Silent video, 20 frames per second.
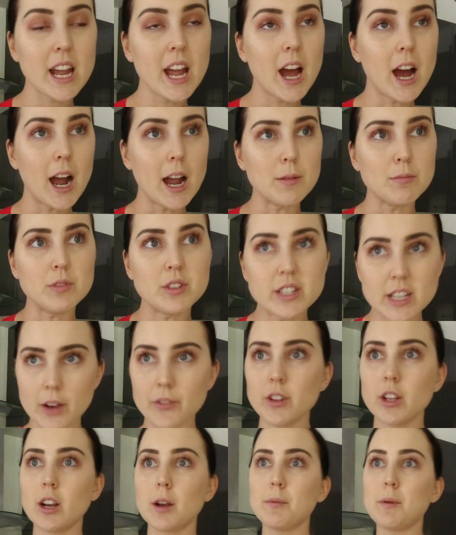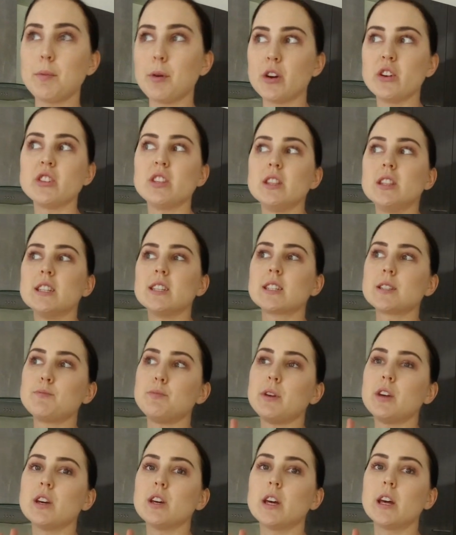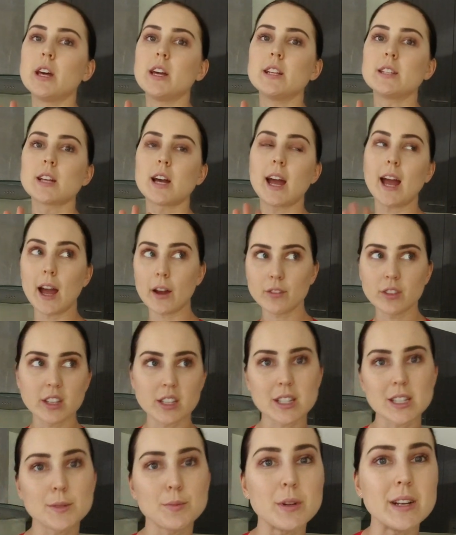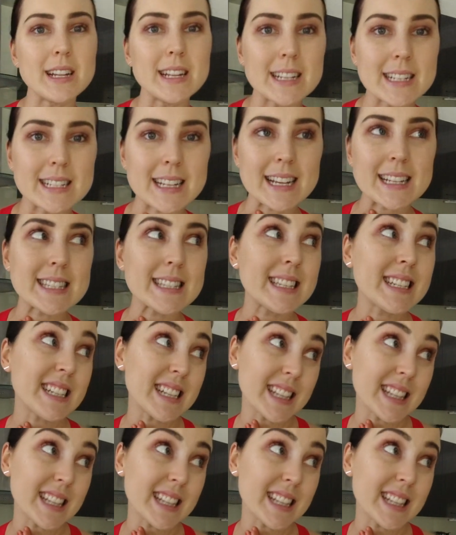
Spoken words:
I'm definitely going to be posting this because I have licked the spoon and it tastes delicious.